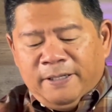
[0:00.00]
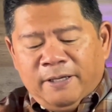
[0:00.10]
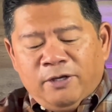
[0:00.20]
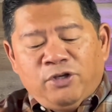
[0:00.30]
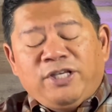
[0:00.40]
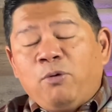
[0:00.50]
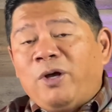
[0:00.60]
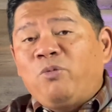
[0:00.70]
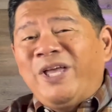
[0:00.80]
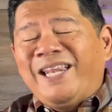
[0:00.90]
You see,
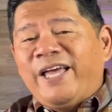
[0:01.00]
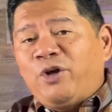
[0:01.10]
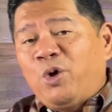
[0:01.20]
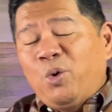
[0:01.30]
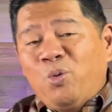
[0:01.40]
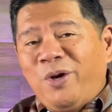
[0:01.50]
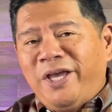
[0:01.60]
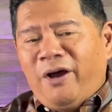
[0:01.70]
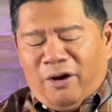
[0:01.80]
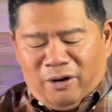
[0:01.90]
when we let who
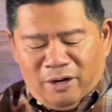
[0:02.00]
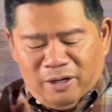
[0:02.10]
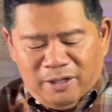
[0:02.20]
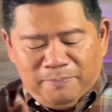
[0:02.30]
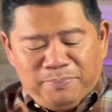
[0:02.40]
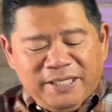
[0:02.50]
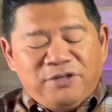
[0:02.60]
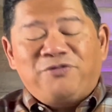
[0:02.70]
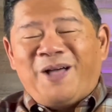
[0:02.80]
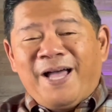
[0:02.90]
we are be
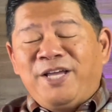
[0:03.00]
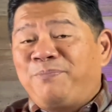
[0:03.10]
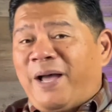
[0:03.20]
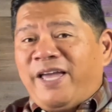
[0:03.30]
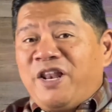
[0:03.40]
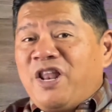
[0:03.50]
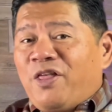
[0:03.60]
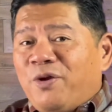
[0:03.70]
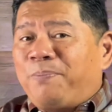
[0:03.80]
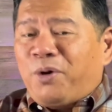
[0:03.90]
defined by
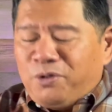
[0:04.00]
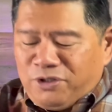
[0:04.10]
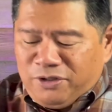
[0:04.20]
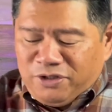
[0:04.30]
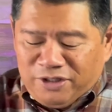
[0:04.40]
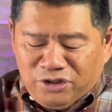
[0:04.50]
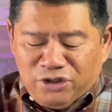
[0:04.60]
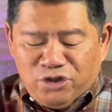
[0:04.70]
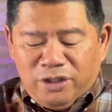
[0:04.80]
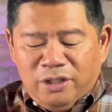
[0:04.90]
another person's
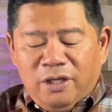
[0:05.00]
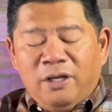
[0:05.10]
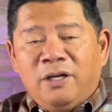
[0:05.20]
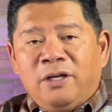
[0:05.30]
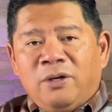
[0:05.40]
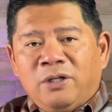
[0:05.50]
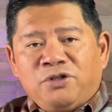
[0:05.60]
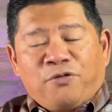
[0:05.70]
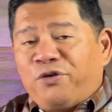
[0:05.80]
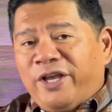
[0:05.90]
decision,
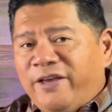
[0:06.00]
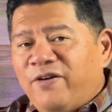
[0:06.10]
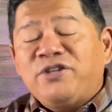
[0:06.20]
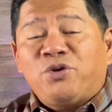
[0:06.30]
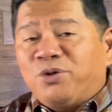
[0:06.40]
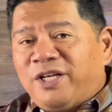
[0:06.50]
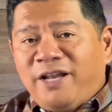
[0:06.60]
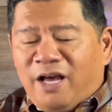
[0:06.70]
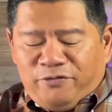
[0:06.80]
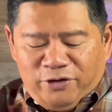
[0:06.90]
to forgive us or to
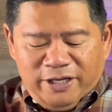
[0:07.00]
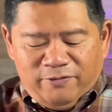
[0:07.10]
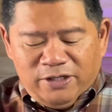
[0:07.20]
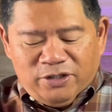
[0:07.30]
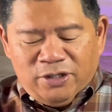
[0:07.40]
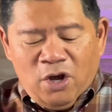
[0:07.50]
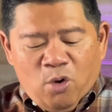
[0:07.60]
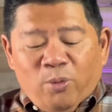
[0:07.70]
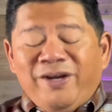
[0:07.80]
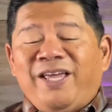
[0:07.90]
not forgive us,
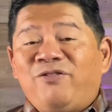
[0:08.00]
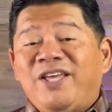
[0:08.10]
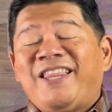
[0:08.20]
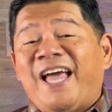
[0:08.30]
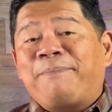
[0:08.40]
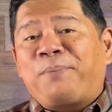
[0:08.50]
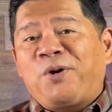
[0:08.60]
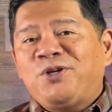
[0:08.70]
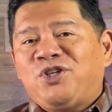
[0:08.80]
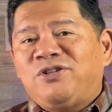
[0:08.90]
we're giving that
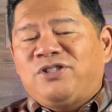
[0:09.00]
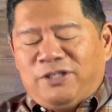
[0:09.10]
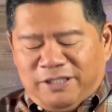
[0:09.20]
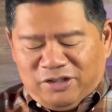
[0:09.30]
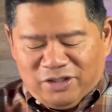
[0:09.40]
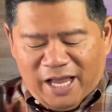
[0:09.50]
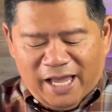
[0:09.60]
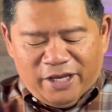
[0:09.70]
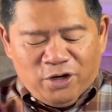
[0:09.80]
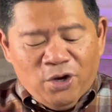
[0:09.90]
person to
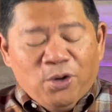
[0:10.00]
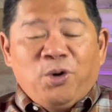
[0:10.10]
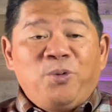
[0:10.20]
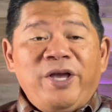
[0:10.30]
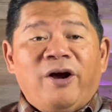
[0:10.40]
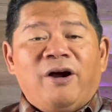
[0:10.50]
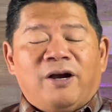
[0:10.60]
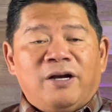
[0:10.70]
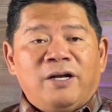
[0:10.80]
decide who we are.